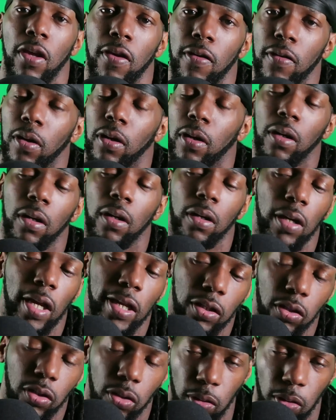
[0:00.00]

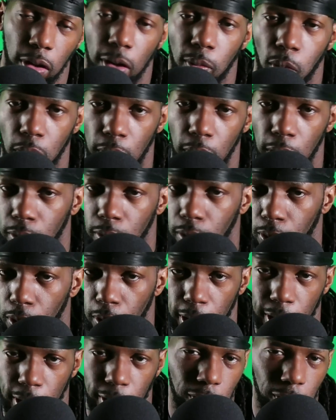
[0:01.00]
Instagram workouts and all that
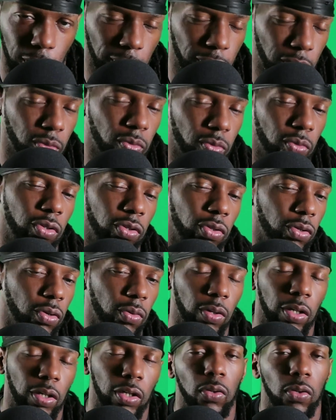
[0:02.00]
stuff. You don't want
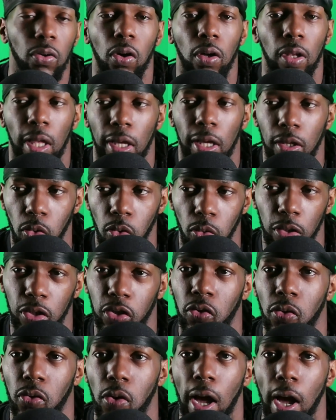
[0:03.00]
to do all that. You want to
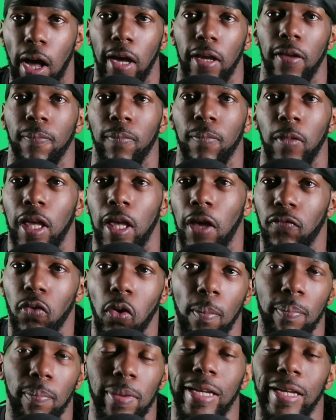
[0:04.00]
try, if you're a
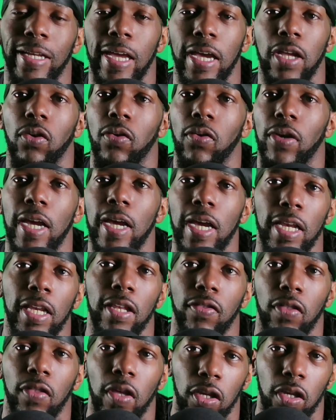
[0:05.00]
beginner in
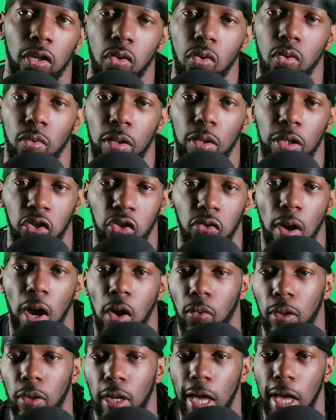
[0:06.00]
anything, you don't want to try what an
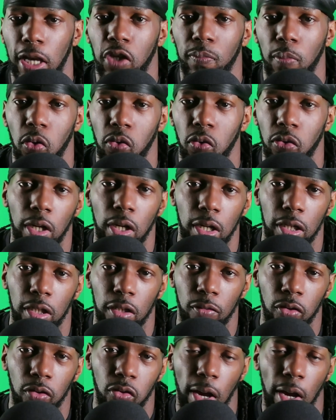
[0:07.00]
expert does. You
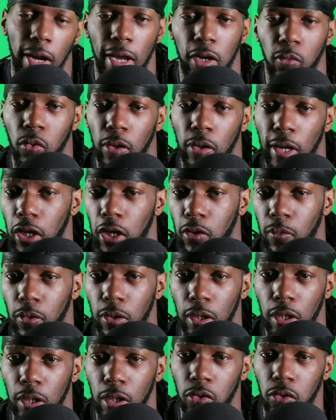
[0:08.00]
try what an expert
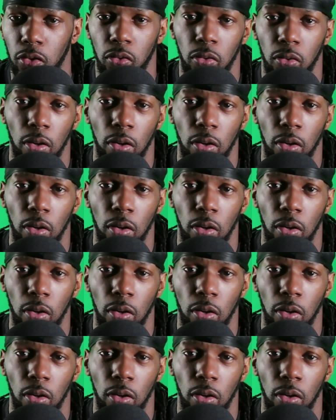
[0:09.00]
does, you'll